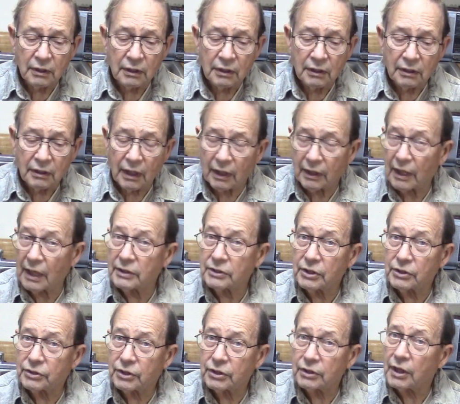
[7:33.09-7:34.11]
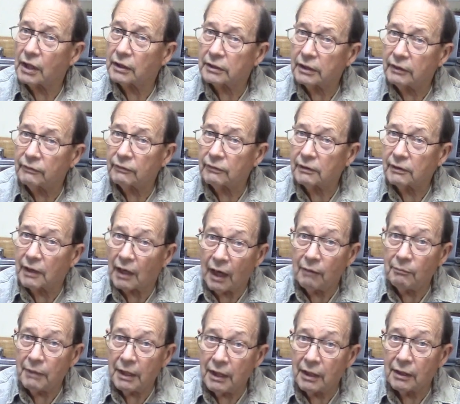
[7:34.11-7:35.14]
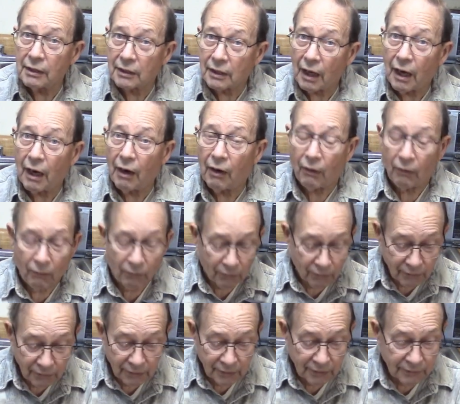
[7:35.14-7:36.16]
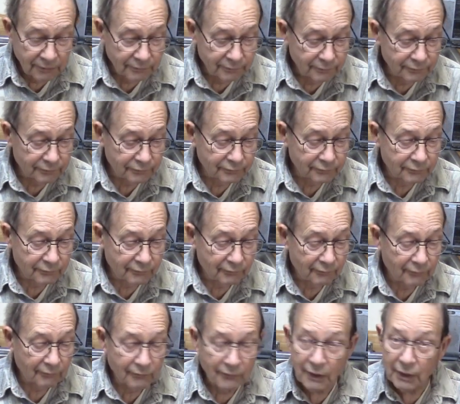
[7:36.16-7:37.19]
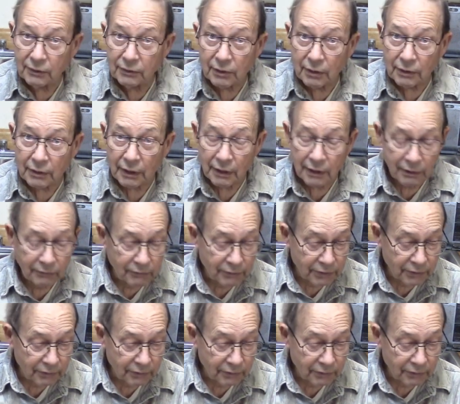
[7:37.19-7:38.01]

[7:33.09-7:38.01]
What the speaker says: Now that's a seductive come here call in turkey language.